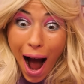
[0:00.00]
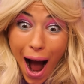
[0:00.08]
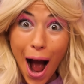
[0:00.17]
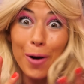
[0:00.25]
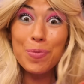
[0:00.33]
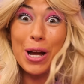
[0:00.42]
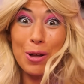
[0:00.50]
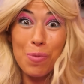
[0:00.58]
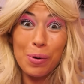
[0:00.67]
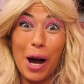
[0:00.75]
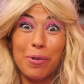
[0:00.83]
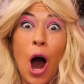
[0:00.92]
gosh,
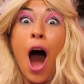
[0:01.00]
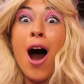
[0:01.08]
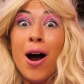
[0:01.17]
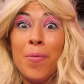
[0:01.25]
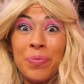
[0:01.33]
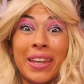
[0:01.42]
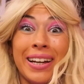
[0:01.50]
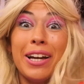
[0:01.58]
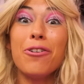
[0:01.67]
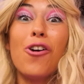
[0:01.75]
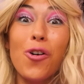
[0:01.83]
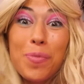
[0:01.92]
it's Ken!
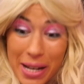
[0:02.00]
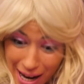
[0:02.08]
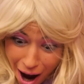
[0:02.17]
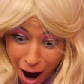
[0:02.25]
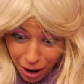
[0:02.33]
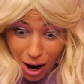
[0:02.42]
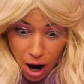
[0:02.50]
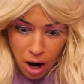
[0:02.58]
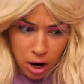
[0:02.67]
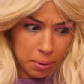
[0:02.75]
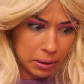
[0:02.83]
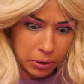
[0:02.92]
But I
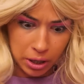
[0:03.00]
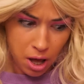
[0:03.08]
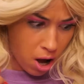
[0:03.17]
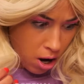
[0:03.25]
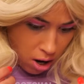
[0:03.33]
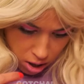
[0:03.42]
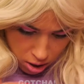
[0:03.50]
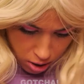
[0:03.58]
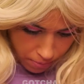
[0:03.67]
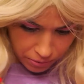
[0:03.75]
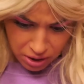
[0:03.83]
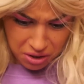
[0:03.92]
don't have an
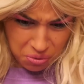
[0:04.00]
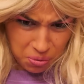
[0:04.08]
outfit!